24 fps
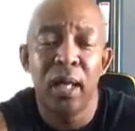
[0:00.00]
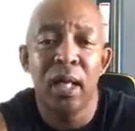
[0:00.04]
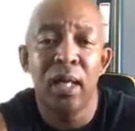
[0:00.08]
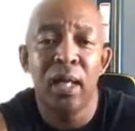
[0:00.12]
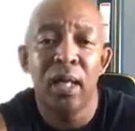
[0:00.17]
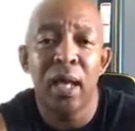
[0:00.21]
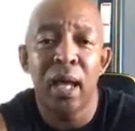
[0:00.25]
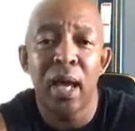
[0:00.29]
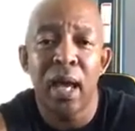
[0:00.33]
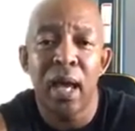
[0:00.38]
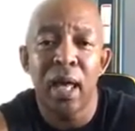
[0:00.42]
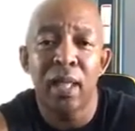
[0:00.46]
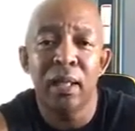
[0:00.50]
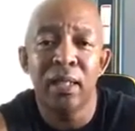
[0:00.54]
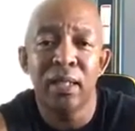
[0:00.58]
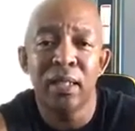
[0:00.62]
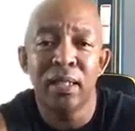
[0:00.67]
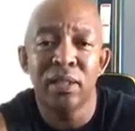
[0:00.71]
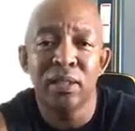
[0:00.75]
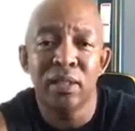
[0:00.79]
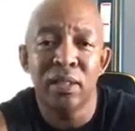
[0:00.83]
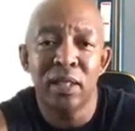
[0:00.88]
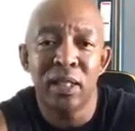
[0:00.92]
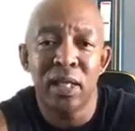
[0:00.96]

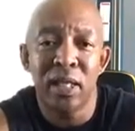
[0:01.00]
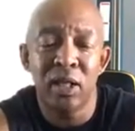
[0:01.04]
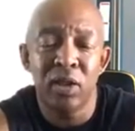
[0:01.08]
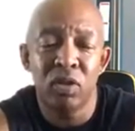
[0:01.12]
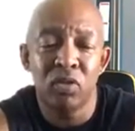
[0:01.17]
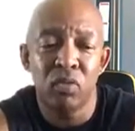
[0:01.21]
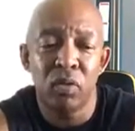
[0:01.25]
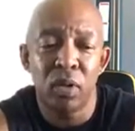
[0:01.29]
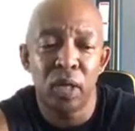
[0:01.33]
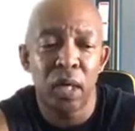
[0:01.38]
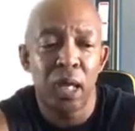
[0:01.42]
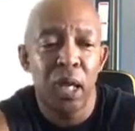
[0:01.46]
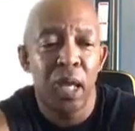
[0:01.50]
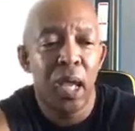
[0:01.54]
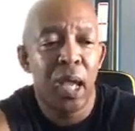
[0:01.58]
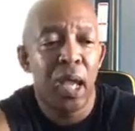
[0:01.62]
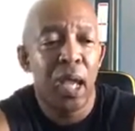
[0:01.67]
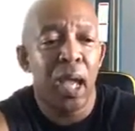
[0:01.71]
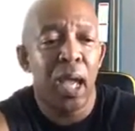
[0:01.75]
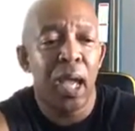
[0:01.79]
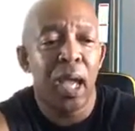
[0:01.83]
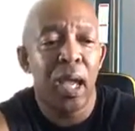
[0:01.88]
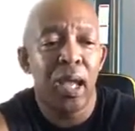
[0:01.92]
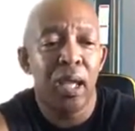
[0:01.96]
Alex Kendrick.
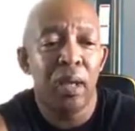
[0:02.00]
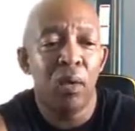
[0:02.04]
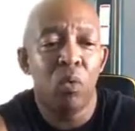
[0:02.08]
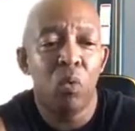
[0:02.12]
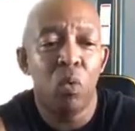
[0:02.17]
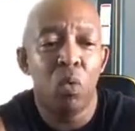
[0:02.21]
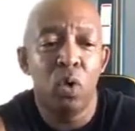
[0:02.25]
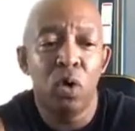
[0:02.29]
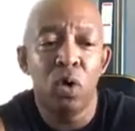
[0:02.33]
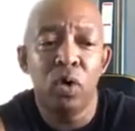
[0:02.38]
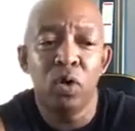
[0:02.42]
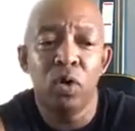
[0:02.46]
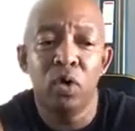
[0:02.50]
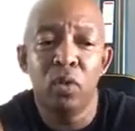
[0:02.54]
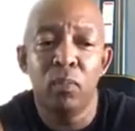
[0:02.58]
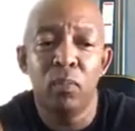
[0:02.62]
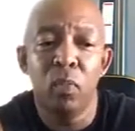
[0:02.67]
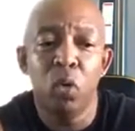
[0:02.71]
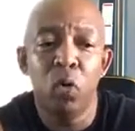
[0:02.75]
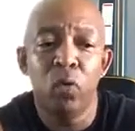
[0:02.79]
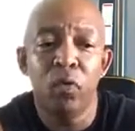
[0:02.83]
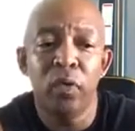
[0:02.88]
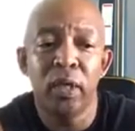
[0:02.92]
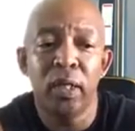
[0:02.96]
And one of the
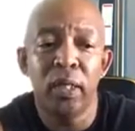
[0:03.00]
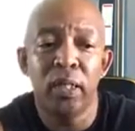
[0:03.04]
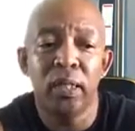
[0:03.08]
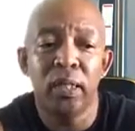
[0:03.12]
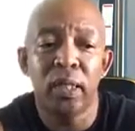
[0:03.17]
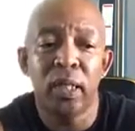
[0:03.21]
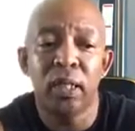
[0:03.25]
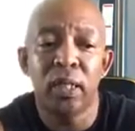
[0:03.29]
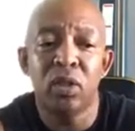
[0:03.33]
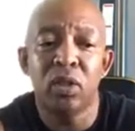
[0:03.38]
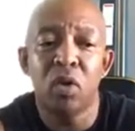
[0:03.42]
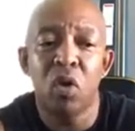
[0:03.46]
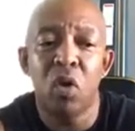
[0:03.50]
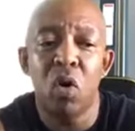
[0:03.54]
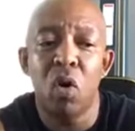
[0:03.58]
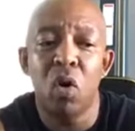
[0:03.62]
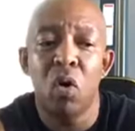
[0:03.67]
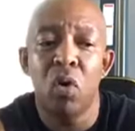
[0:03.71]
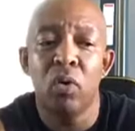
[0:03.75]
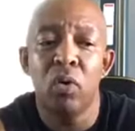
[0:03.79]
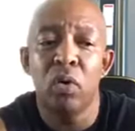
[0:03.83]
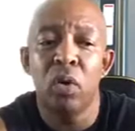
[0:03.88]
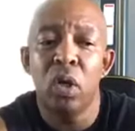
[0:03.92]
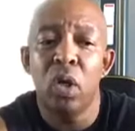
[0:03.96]
movies is
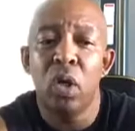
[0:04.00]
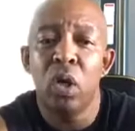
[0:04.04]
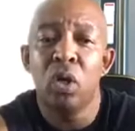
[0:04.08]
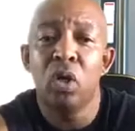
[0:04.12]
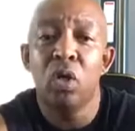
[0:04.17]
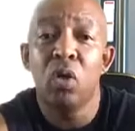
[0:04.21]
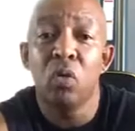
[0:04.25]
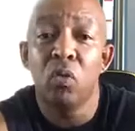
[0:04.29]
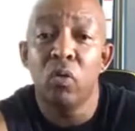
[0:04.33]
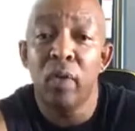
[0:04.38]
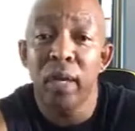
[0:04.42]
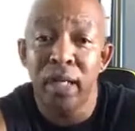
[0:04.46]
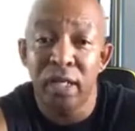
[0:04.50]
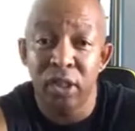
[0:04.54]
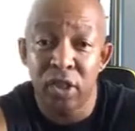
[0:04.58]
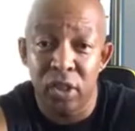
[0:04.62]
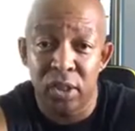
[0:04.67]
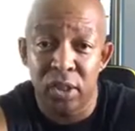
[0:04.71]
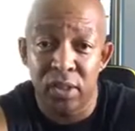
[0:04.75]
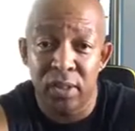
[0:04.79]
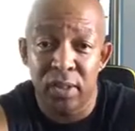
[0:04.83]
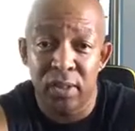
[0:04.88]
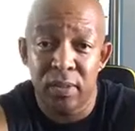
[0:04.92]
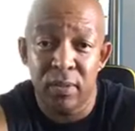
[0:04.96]
called
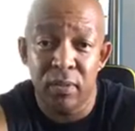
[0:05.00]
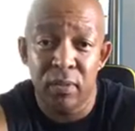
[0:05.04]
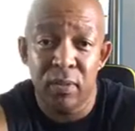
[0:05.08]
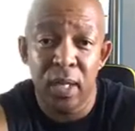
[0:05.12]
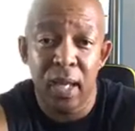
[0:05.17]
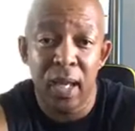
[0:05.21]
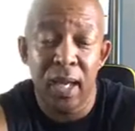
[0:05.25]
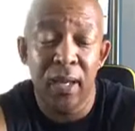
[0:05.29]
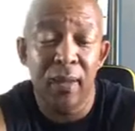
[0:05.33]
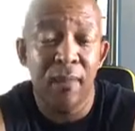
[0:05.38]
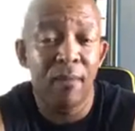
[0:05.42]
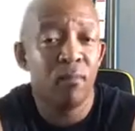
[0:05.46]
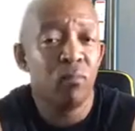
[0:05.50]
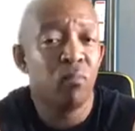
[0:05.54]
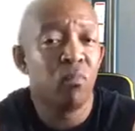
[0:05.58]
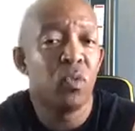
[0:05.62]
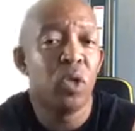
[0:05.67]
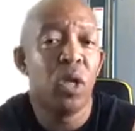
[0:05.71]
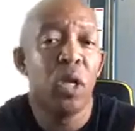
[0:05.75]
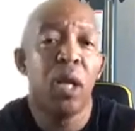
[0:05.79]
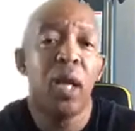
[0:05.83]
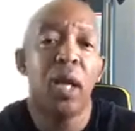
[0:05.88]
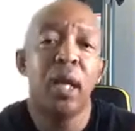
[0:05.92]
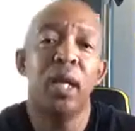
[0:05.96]
Courageous, okay?
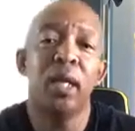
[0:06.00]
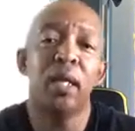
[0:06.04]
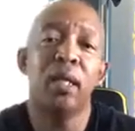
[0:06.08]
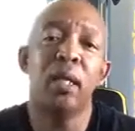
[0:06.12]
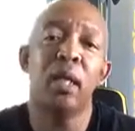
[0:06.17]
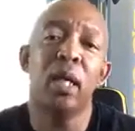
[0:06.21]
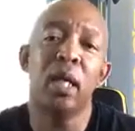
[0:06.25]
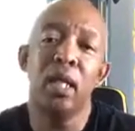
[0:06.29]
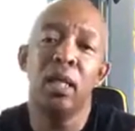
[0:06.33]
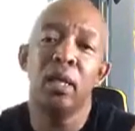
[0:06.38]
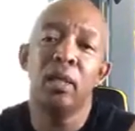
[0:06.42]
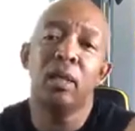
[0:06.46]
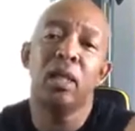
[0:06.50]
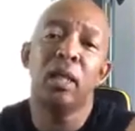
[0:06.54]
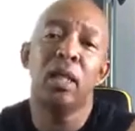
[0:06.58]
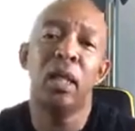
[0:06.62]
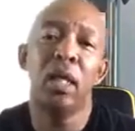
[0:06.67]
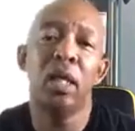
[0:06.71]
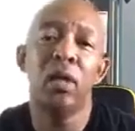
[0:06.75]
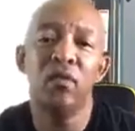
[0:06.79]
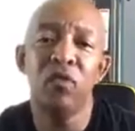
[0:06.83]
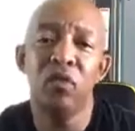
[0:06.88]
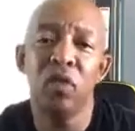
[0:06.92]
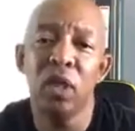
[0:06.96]
And
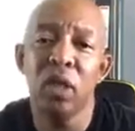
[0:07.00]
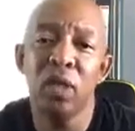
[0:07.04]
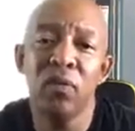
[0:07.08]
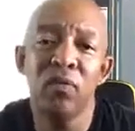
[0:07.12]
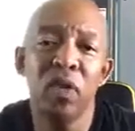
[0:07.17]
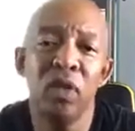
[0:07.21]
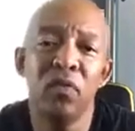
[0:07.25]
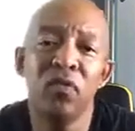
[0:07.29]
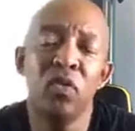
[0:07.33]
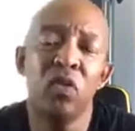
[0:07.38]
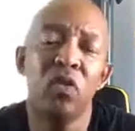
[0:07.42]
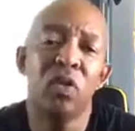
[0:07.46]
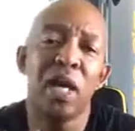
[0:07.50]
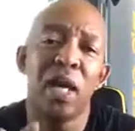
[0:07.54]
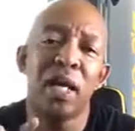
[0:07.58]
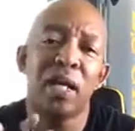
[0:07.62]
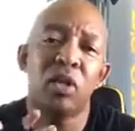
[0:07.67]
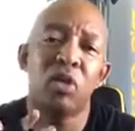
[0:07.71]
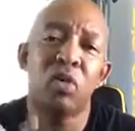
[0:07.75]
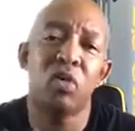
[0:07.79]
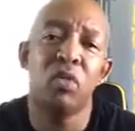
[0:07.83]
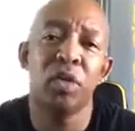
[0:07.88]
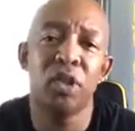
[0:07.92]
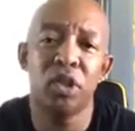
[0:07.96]
even if you're not a
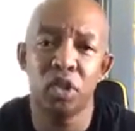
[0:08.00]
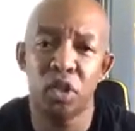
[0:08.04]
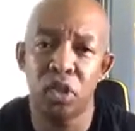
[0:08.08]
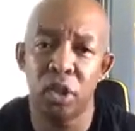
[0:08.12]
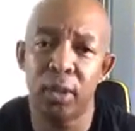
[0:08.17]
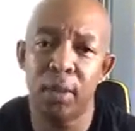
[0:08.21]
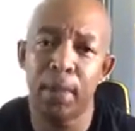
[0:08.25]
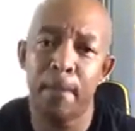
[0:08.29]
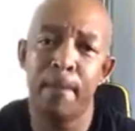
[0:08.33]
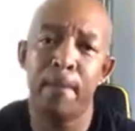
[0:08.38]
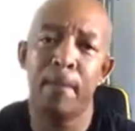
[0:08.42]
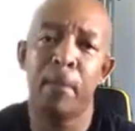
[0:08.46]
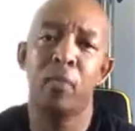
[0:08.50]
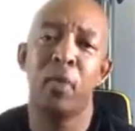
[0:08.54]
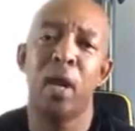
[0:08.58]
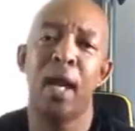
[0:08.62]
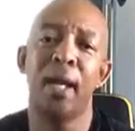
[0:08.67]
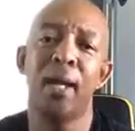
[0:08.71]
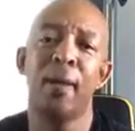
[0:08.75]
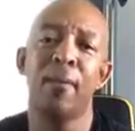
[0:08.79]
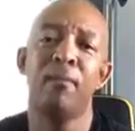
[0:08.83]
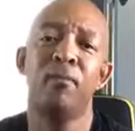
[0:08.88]
Christian, right?